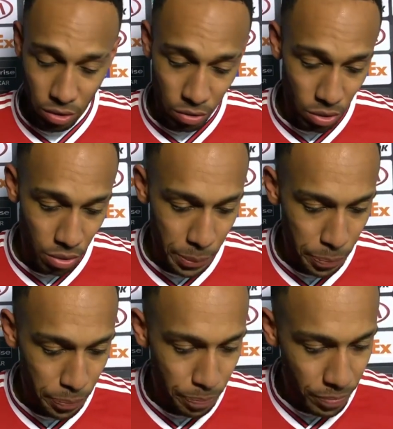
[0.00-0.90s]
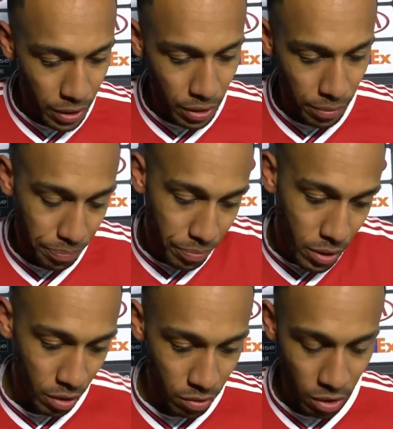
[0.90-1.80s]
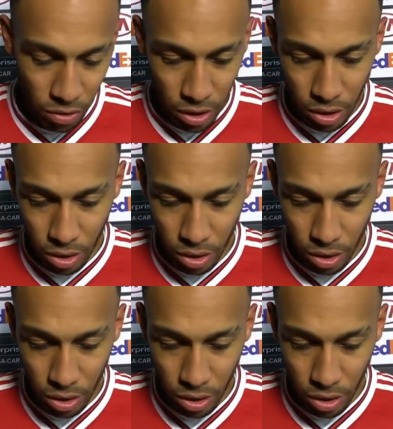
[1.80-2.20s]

So um, yeah, as I said,